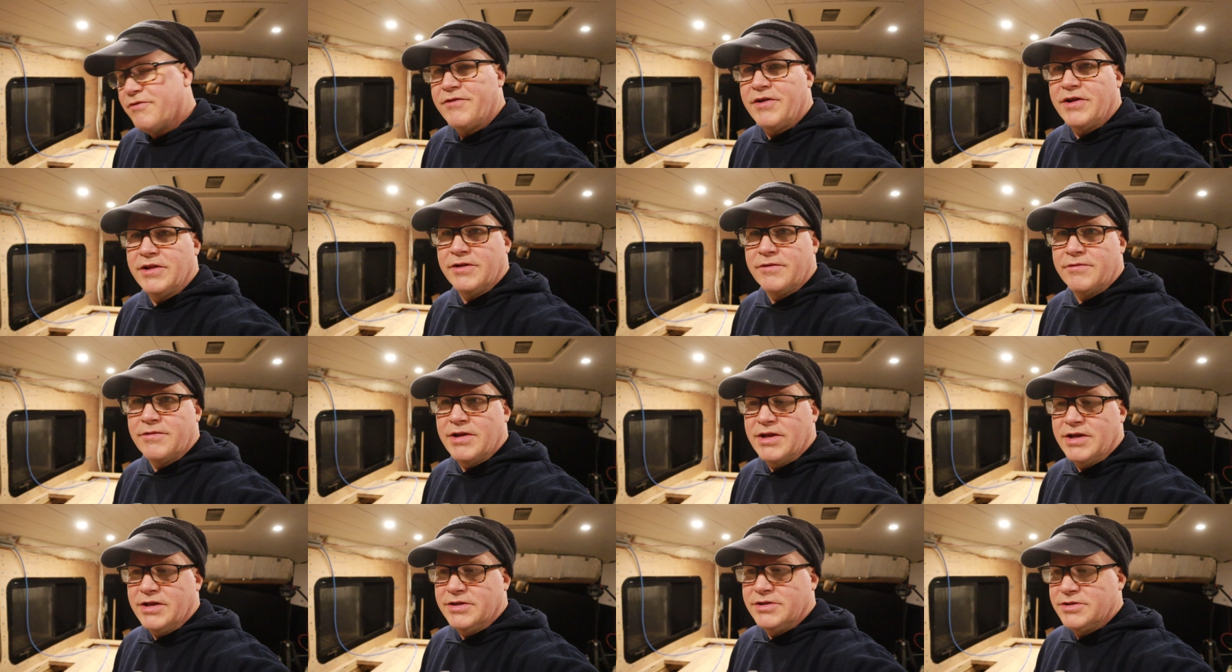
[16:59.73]
we're finally
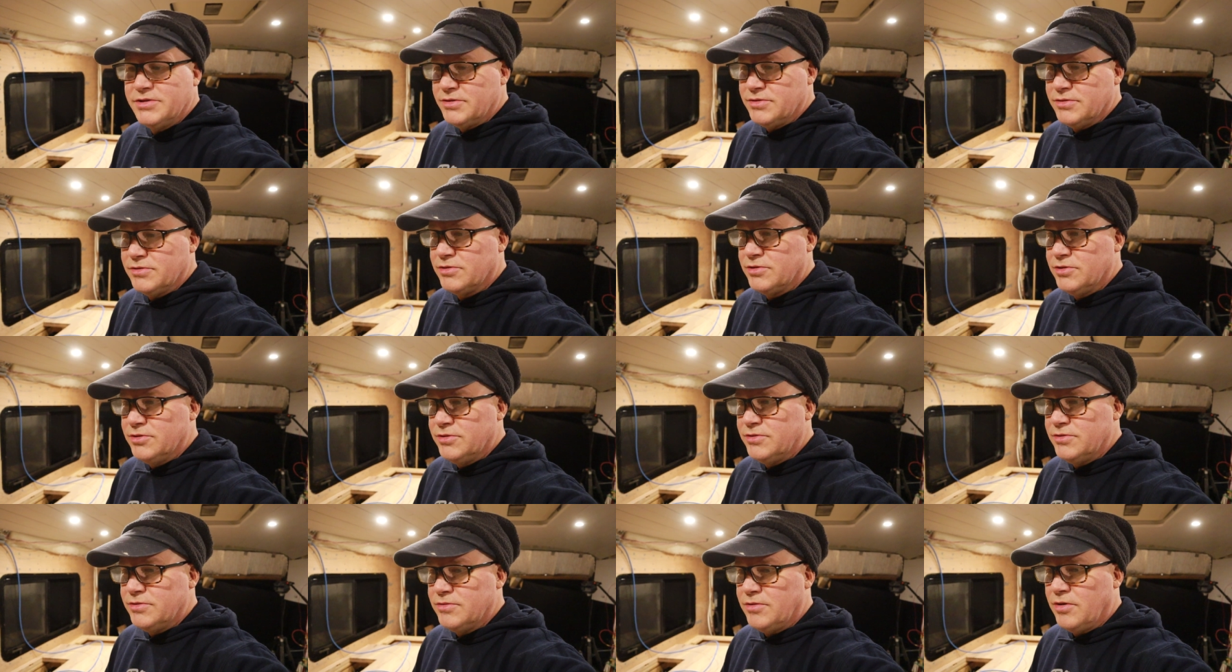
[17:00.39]
ready to
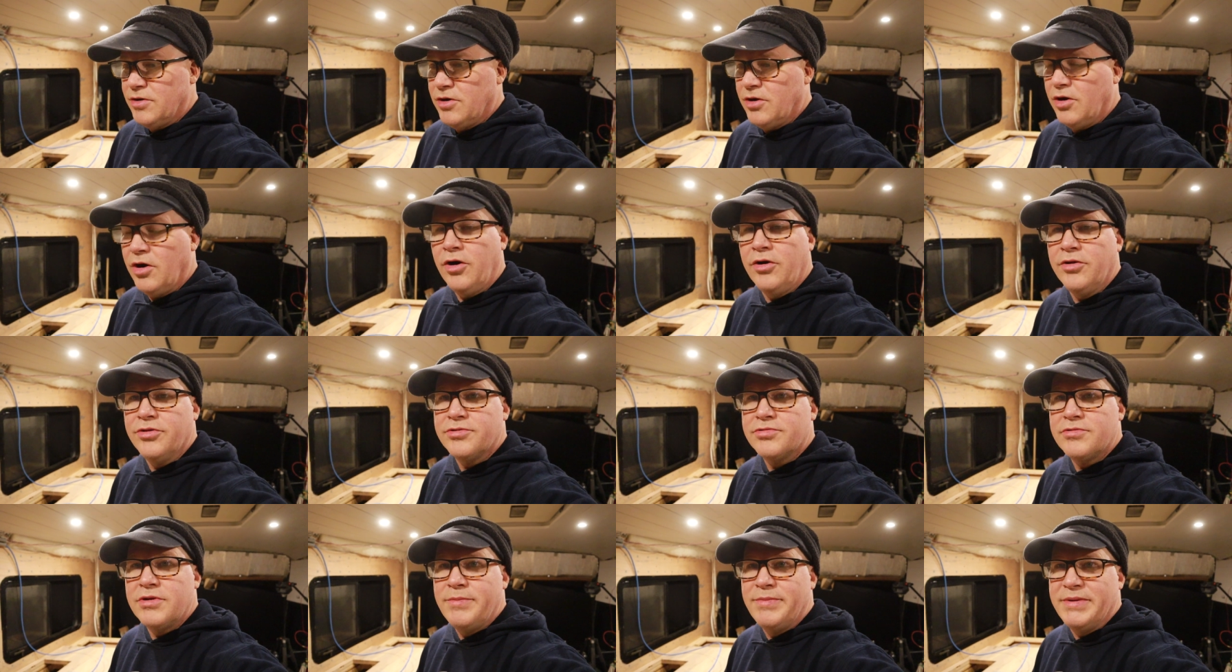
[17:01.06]
glue
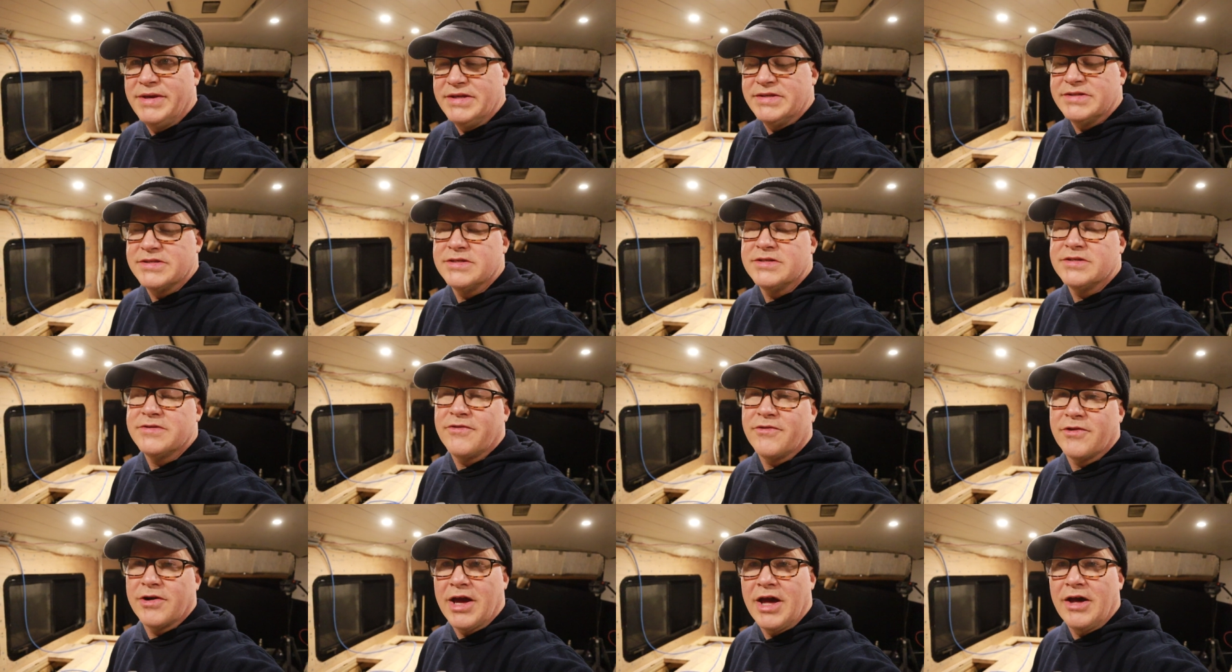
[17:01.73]
all three
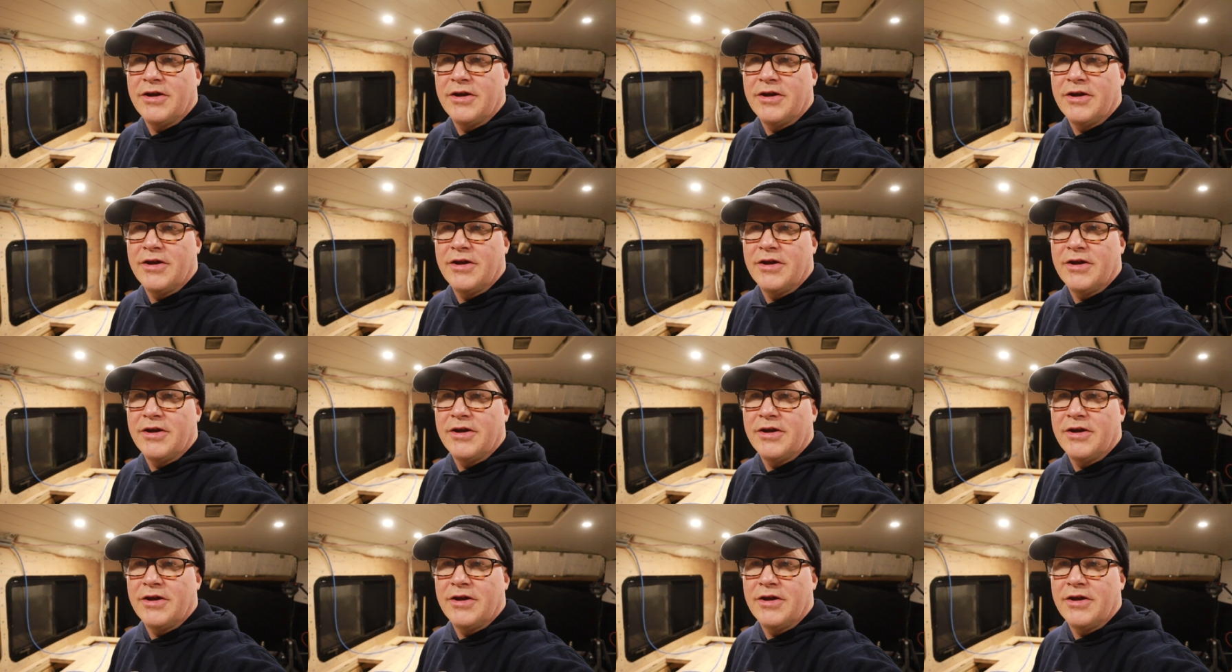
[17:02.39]
pieces of our